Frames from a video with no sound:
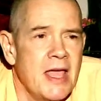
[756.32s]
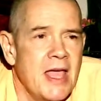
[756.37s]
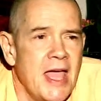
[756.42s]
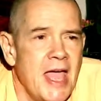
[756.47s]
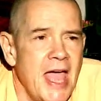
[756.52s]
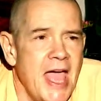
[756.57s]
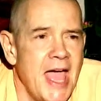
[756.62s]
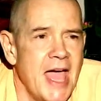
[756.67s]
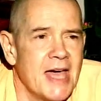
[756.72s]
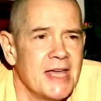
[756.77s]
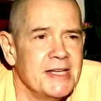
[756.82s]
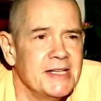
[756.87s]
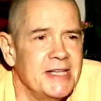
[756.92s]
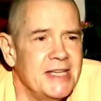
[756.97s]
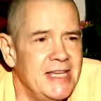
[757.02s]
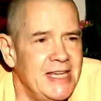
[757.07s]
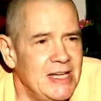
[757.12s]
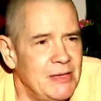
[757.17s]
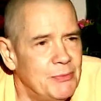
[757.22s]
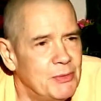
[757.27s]
And
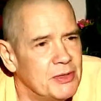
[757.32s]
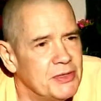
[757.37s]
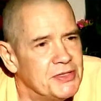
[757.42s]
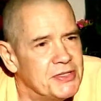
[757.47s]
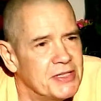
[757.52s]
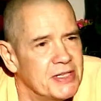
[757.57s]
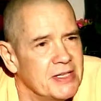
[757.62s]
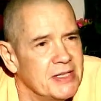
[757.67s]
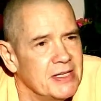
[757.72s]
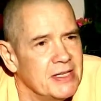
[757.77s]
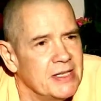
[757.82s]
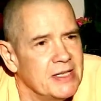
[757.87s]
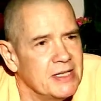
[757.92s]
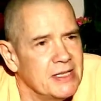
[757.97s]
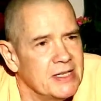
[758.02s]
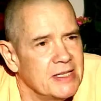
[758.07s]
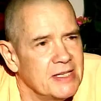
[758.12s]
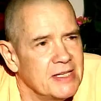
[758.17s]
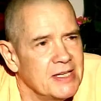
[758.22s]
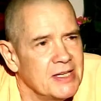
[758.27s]
he would
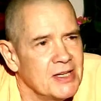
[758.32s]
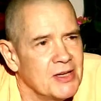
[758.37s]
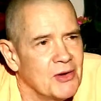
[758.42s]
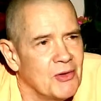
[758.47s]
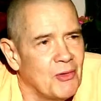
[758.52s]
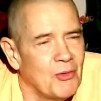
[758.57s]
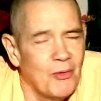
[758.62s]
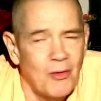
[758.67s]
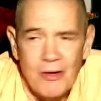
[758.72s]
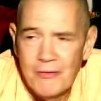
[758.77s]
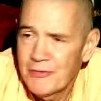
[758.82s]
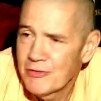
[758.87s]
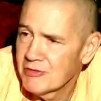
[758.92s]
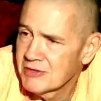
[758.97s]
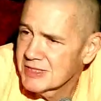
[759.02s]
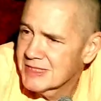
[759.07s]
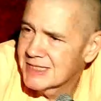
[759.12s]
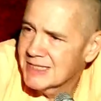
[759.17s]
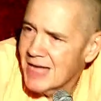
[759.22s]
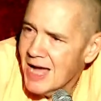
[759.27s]
offer
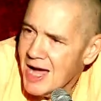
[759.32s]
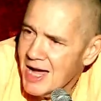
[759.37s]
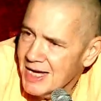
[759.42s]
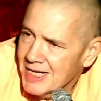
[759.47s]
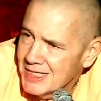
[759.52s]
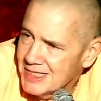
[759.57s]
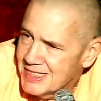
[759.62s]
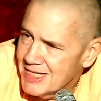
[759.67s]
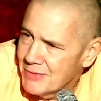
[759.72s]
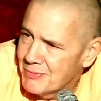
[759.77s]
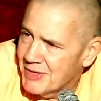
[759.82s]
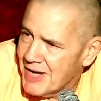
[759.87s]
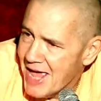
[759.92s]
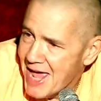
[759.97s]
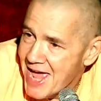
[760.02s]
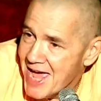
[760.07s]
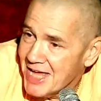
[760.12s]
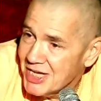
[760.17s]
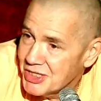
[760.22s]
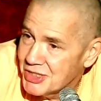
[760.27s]
asides, he would
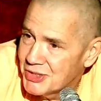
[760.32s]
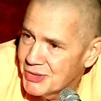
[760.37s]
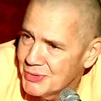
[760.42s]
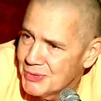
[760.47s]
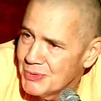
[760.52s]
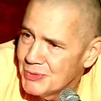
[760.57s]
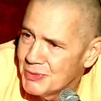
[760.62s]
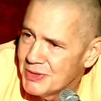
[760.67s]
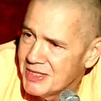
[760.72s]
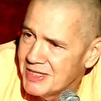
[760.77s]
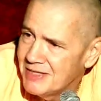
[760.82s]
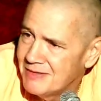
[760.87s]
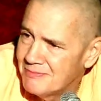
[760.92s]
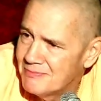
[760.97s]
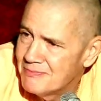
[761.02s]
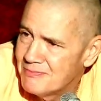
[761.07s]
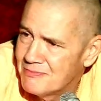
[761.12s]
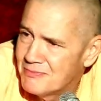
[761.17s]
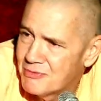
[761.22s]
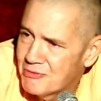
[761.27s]
add to the
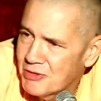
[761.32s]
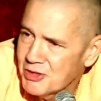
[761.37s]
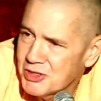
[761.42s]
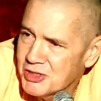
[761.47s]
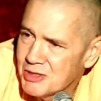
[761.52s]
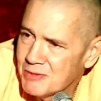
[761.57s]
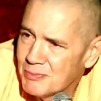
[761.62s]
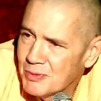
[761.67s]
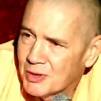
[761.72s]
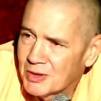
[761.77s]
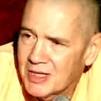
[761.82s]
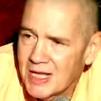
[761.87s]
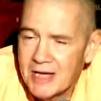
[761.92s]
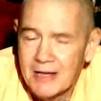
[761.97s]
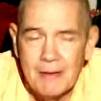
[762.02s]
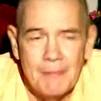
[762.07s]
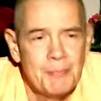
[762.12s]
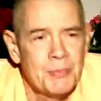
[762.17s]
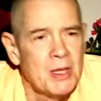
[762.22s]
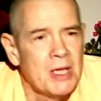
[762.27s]
Krishna book. Like
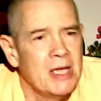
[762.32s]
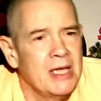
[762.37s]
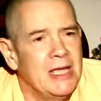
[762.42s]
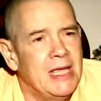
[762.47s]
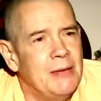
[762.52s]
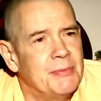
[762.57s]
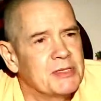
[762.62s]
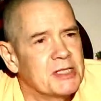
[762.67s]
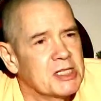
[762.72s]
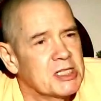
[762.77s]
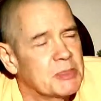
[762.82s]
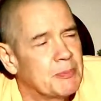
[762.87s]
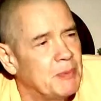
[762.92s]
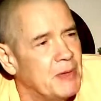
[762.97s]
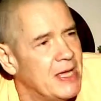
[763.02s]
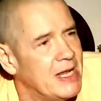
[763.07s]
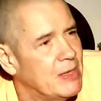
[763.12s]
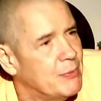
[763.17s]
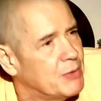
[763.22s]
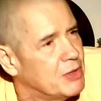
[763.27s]
he was
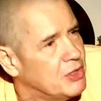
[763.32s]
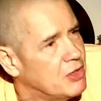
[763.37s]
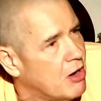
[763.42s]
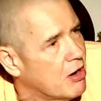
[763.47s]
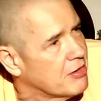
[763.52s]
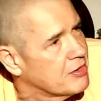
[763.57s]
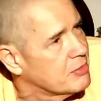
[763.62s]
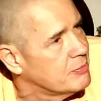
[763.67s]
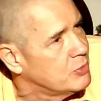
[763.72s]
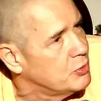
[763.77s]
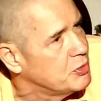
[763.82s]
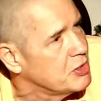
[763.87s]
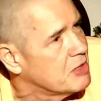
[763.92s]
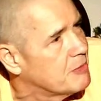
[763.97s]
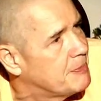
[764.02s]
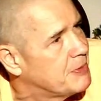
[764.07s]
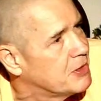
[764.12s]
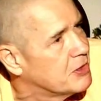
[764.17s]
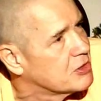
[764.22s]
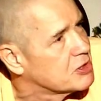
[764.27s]
explaining when Narada Muni
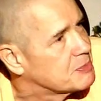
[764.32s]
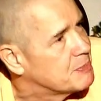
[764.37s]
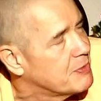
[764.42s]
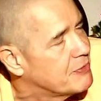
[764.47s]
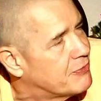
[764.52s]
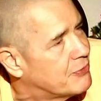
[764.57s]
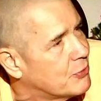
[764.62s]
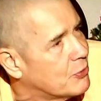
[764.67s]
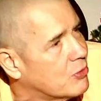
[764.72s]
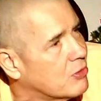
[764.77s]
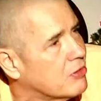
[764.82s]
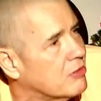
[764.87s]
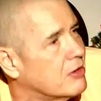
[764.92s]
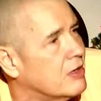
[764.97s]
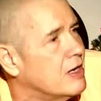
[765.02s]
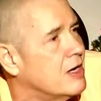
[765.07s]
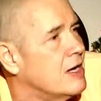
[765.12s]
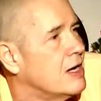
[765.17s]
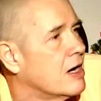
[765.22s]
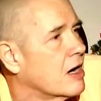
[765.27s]
appears before
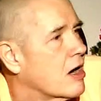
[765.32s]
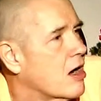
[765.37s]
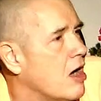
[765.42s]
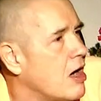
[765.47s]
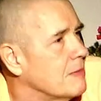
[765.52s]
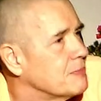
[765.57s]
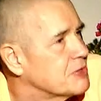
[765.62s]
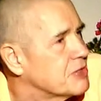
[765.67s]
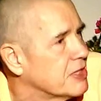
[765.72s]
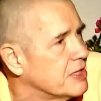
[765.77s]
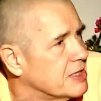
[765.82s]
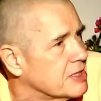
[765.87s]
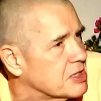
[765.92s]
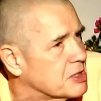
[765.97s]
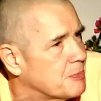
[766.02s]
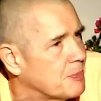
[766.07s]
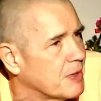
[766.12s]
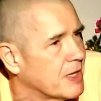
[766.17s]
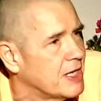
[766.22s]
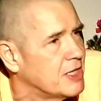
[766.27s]
Kamsa and
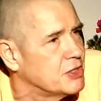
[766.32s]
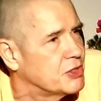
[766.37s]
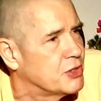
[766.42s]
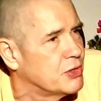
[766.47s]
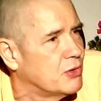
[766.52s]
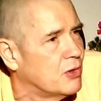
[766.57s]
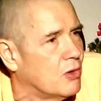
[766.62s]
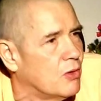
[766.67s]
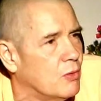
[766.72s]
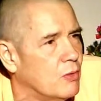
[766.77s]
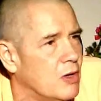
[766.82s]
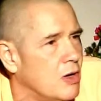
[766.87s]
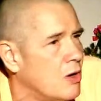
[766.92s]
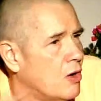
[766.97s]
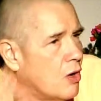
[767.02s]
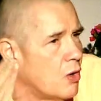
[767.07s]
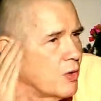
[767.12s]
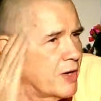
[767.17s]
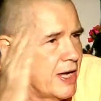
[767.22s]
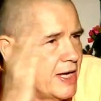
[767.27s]
explains, you know,
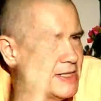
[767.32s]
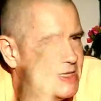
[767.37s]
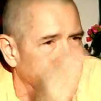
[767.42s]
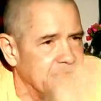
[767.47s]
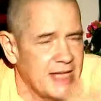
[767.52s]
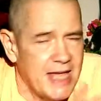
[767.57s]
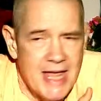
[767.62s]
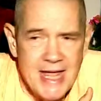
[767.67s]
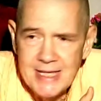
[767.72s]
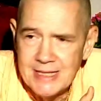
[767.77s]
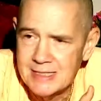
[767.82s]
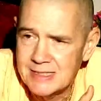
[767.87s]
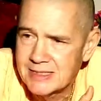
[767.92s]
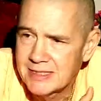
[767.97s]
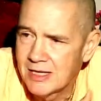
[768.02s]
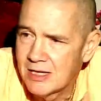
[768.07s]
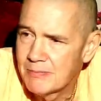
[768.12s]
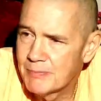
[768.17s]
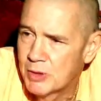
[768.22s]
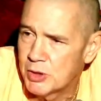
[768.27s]
okay, it's the eighth
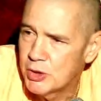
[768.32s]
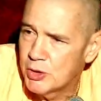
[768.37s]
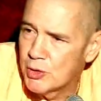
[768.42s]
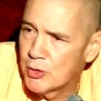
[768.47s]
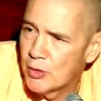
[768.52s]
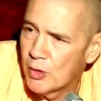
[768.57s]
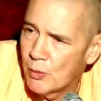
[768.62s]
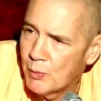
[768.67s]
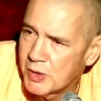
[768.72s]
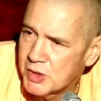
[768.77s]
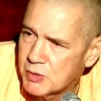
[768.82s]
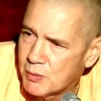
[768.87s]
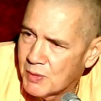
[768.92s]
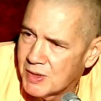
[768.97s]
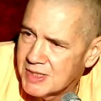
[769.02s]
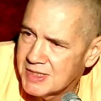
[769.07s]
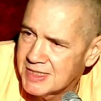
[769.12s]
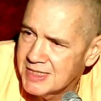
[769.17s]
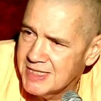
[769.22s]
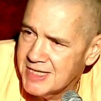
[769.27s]
son, but you don't know which one
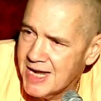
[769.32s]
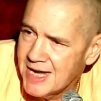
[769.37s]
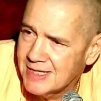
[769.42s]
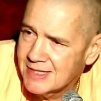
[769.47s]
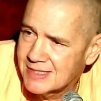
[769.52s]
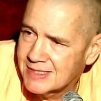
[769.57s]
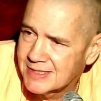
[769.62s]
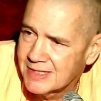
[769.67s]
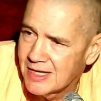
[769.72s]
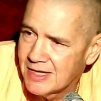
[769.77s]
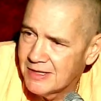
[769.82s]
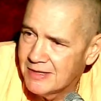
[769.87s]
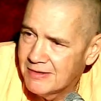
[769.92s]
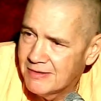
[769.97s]
is the eighth son.